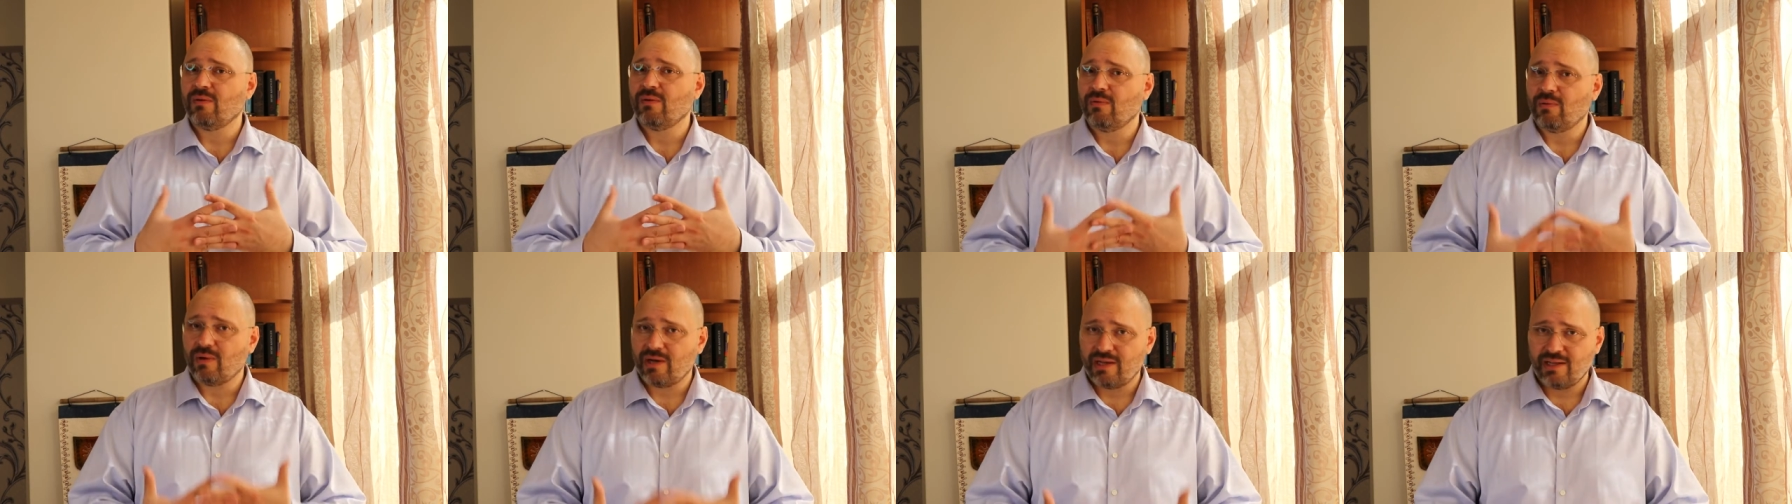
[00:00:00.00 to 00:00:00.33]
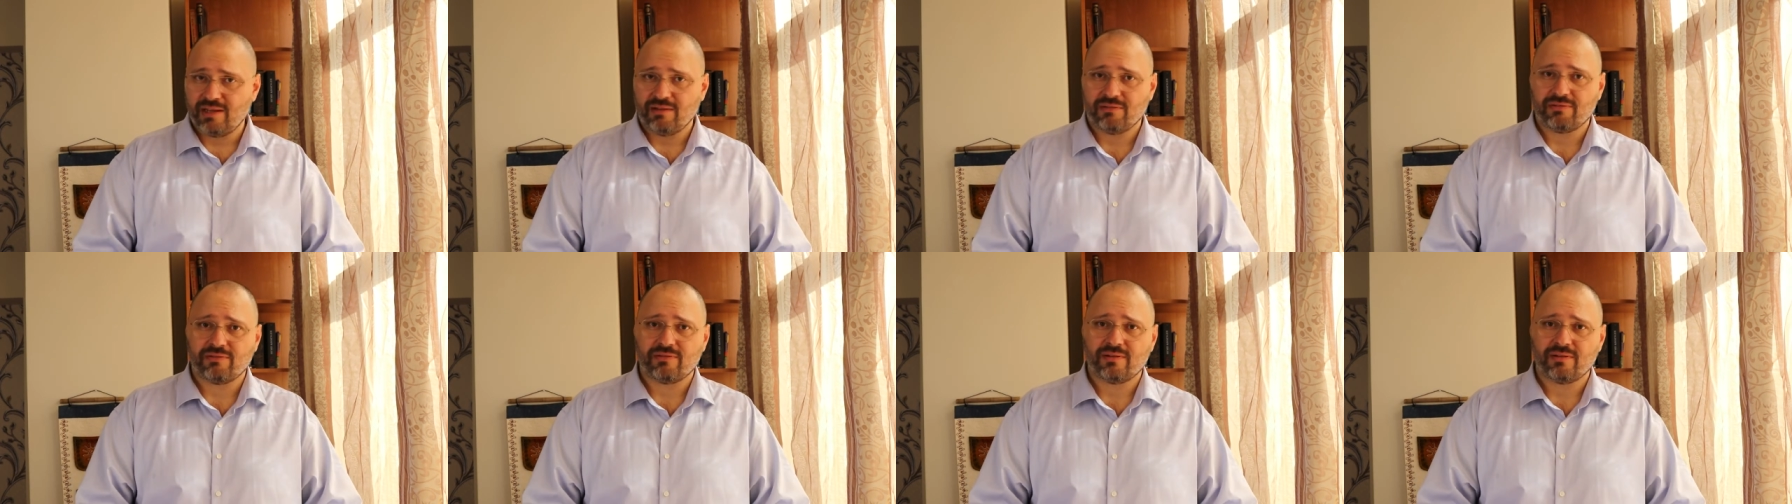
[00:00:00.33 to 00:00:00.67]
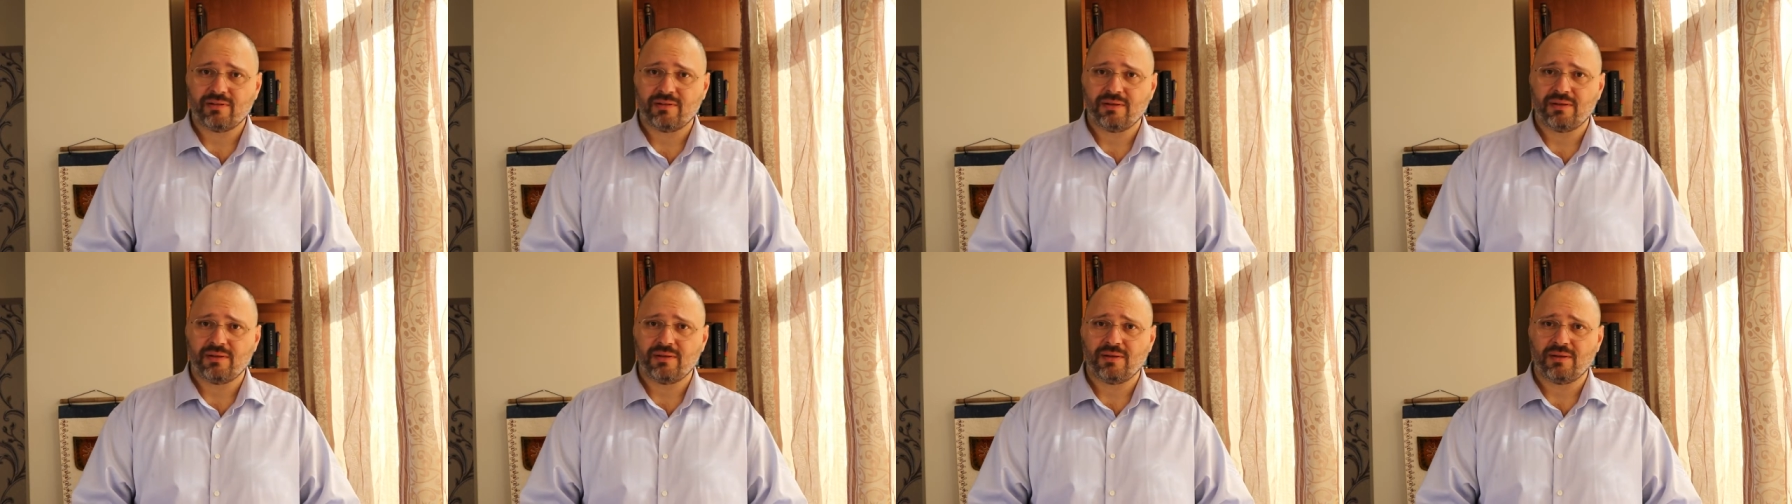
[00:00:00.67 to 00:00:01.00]
what if
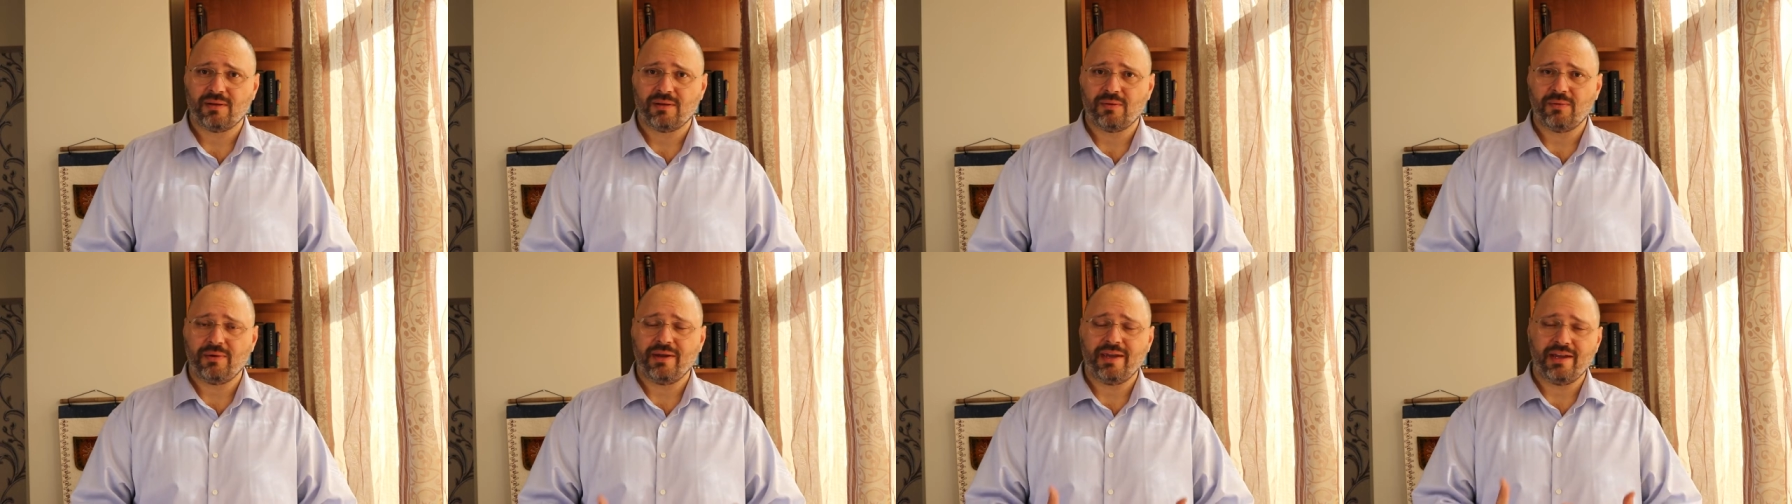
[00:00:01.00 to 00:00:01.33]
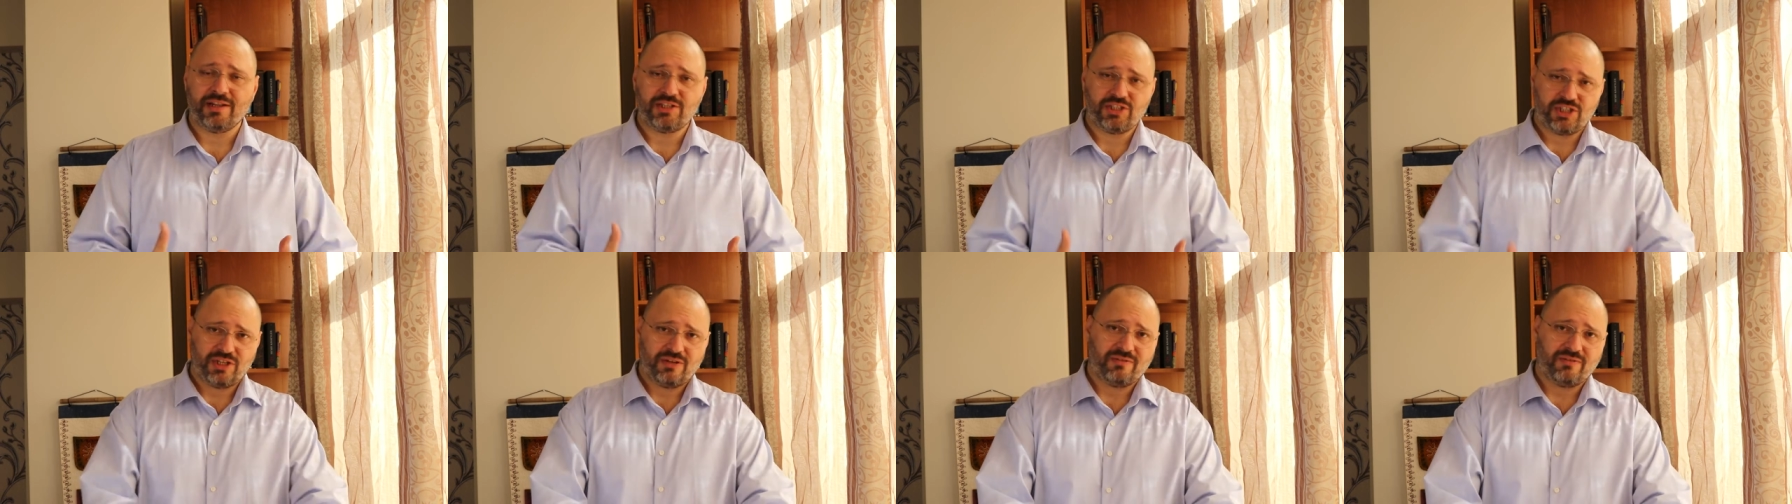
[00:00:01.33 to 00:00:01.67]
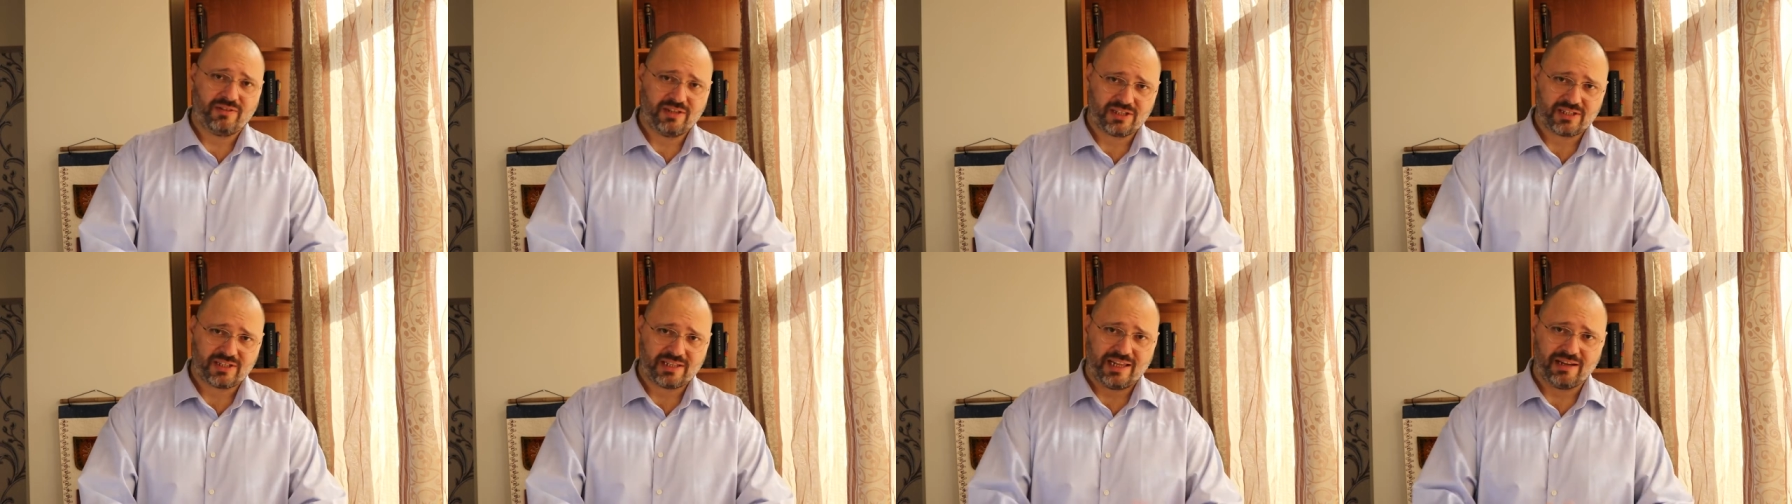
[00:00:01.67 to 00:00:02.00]
we
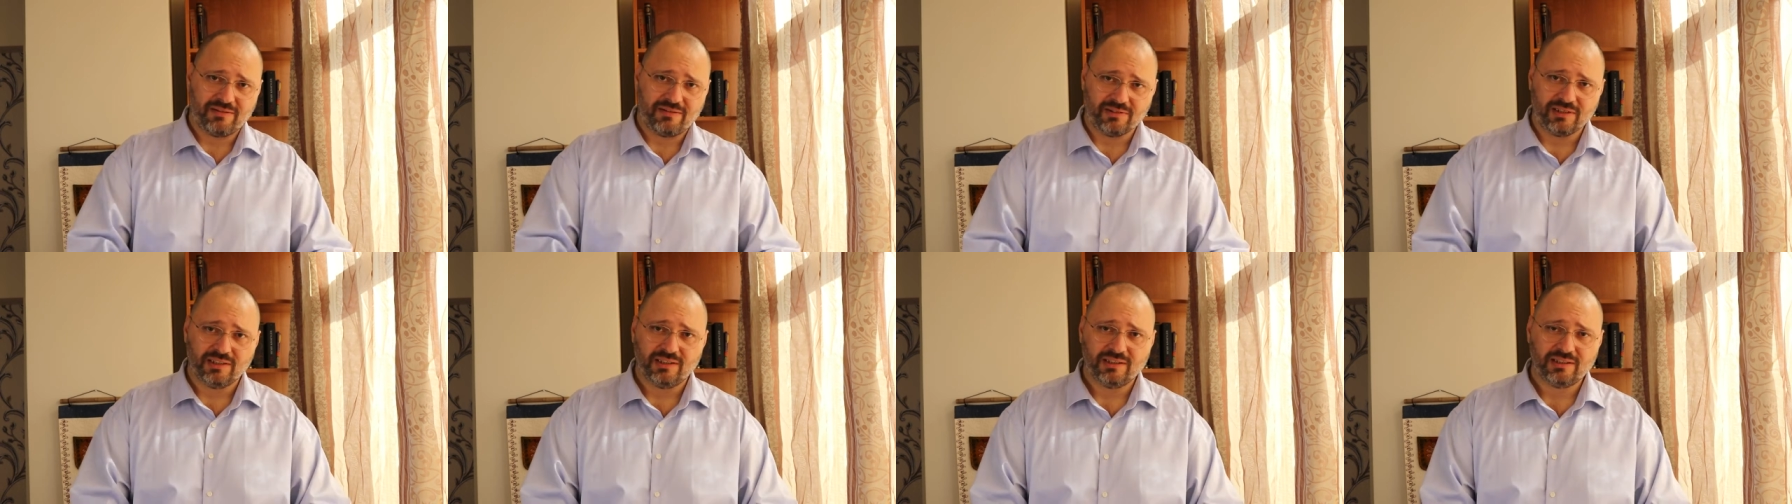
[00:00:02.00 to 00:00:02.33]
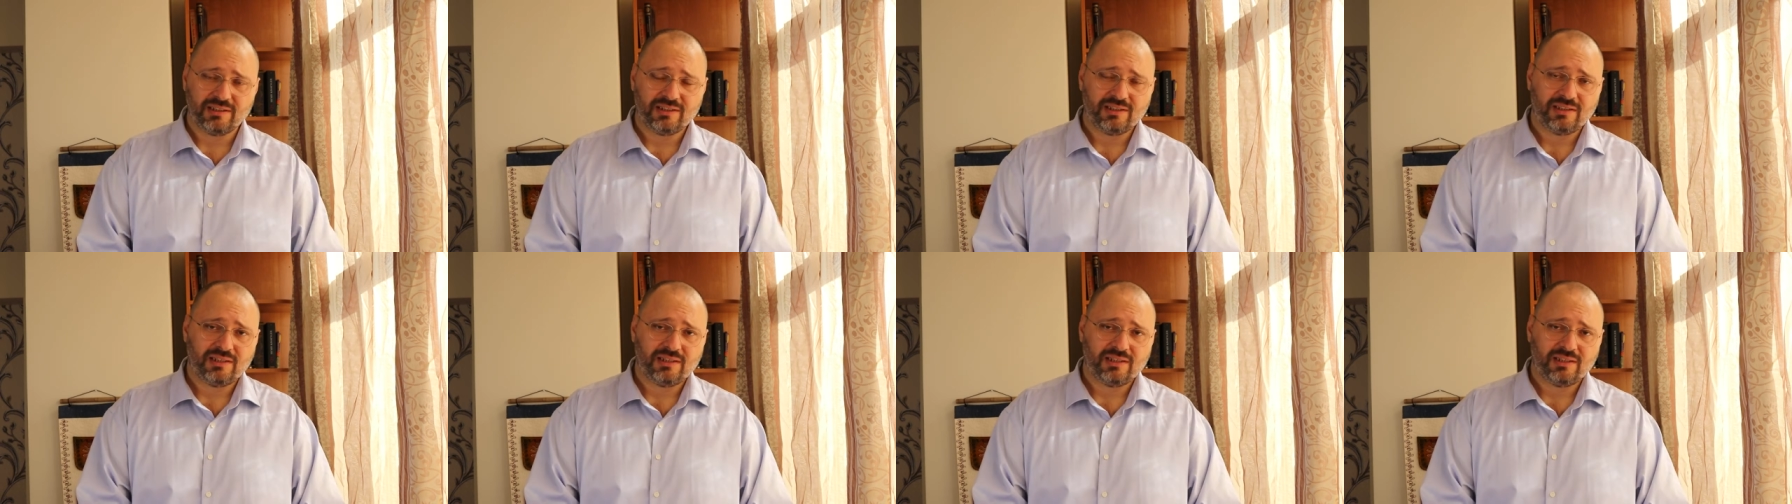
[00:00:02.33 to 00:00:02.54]
achieve this level?